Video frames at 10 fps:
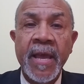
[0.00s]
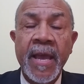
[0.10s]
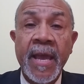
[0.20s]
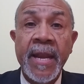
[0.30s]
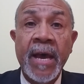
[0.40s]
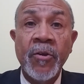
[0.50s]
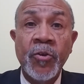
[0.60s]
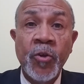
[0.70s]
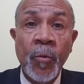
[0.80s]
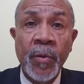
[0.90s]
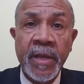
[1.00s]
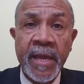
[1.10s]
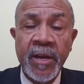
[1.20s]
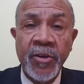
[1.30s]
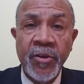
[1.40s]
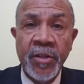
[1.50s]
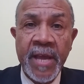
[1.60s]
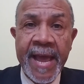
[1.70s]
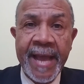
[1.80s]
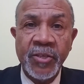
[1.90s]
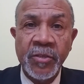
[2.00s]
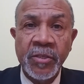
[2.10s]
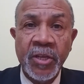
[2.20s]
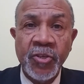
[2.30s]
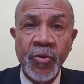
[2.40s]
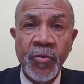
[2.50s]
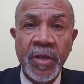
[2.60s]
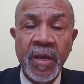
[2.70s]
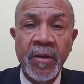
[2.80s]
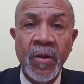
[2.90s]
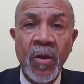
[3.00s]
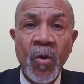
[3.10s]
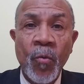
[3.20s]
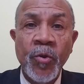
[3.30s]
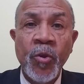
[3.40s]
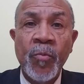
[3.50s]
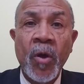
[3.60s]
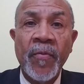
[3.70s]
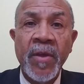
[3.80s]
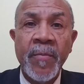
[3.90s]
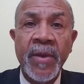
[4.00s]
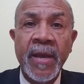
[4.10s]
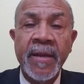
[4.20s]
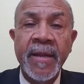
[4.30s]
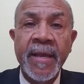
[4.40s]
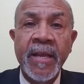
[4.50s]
and now duplicated the actions that you did when you brought them in.